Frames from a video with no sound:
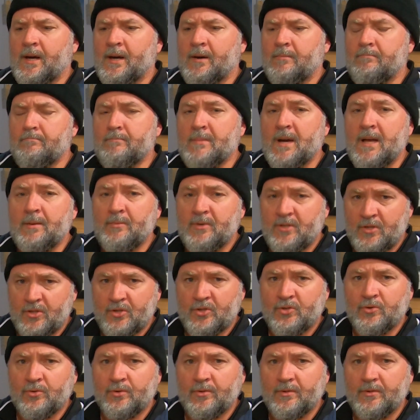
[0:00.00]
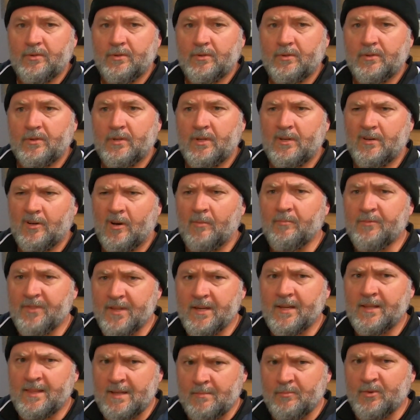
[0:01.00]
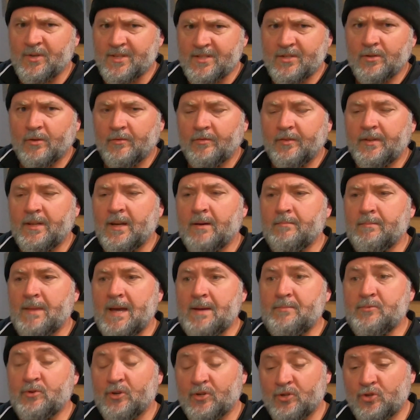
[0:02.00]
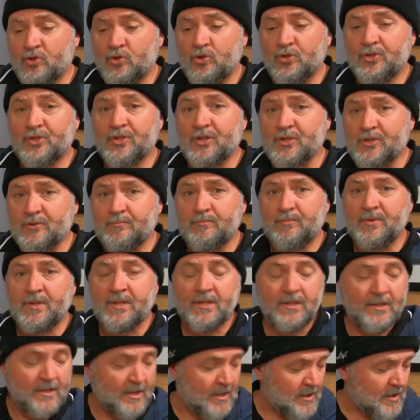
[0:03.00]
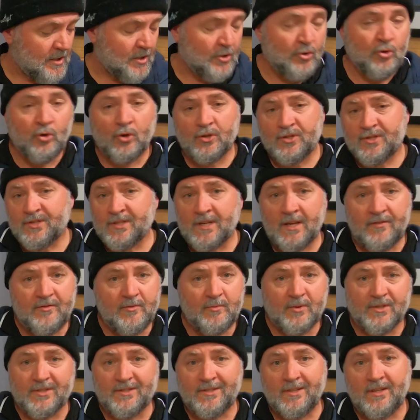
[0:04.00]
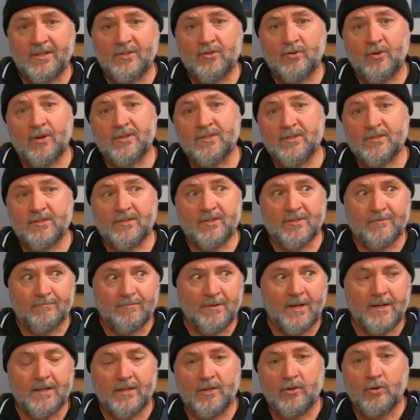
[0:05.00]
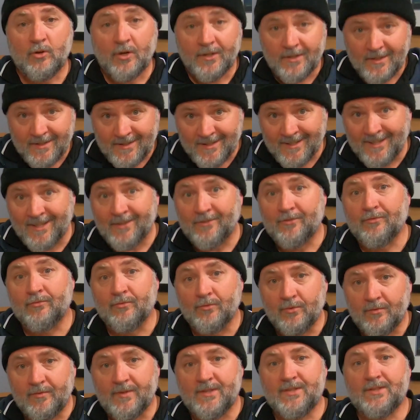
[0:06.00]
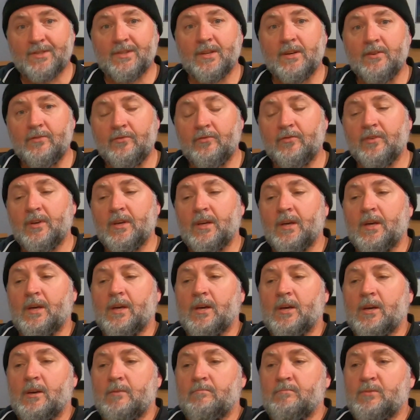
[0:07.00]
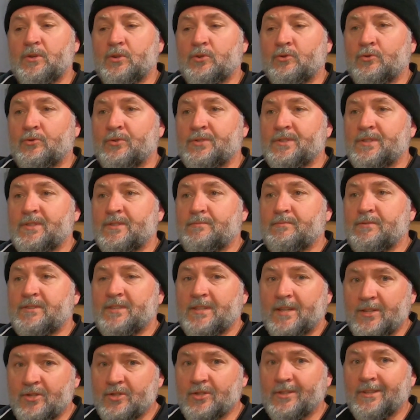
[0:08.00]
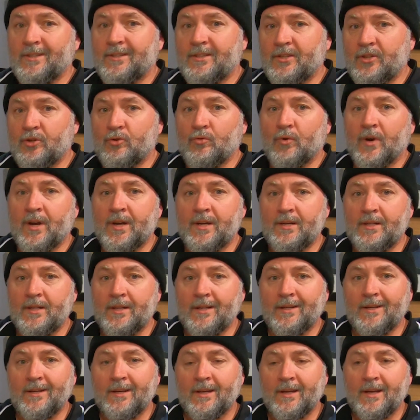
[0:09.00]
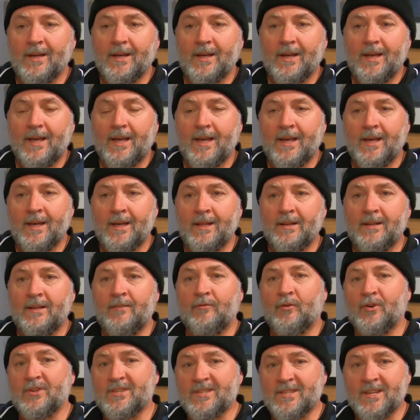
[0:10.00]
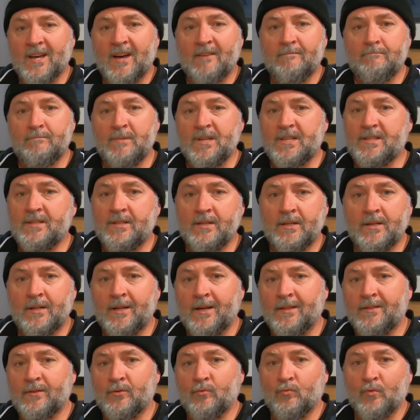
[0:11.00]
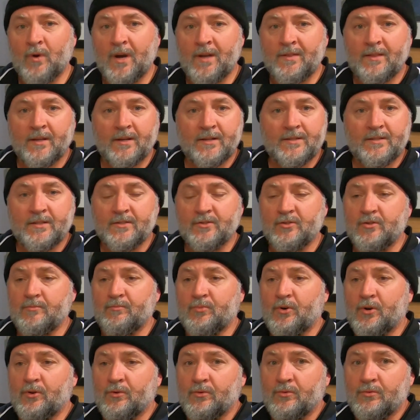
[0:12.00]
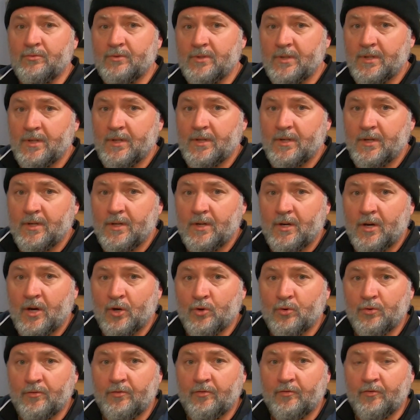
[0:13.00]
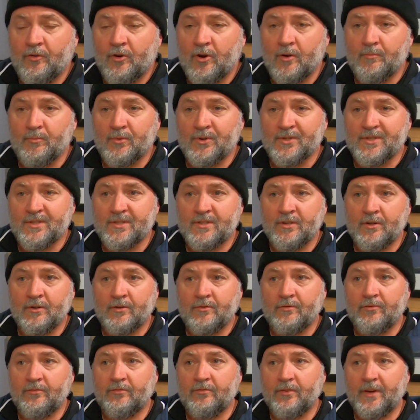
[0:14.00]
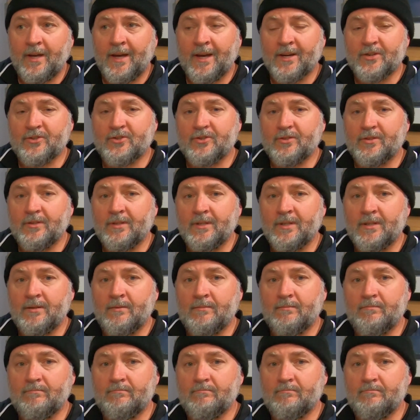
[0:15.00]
maybe you should. And I'm thinking that myself now. Maybe I should just be not saving my sanitizer, just bloody hell, I need to get through this stuff because it's potentially degrading. And if I start mixing it at the rate that it says on the bottle, I could find myself actually